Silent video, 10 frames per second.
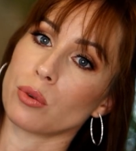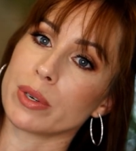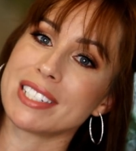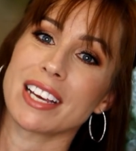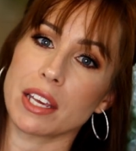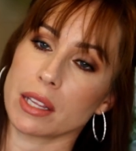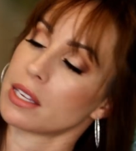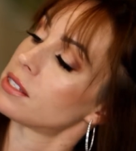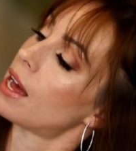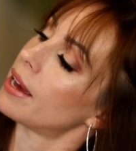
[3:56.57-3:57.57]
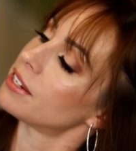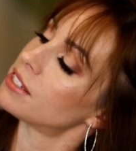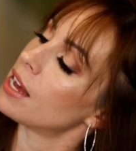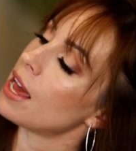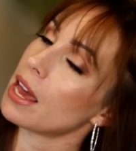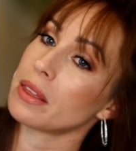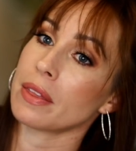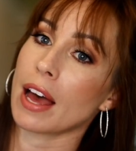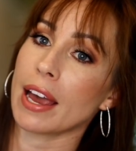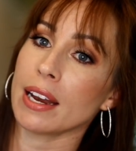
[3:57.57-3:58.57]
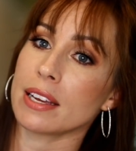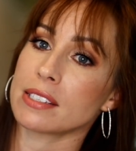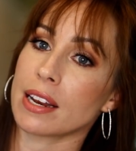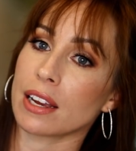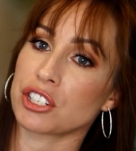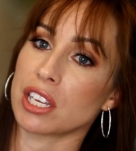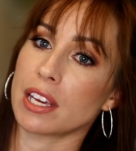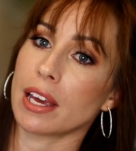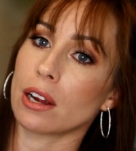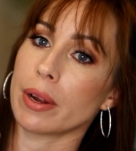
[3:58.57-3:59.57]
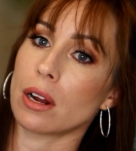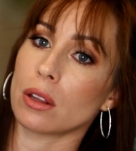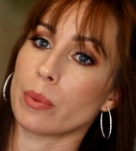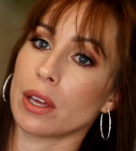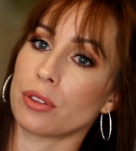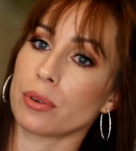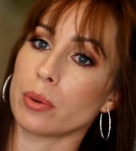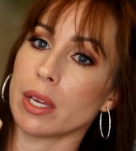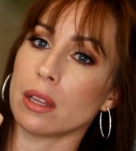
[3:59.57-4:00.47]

a ridiculous height. And then the height isn't actually carried all the way through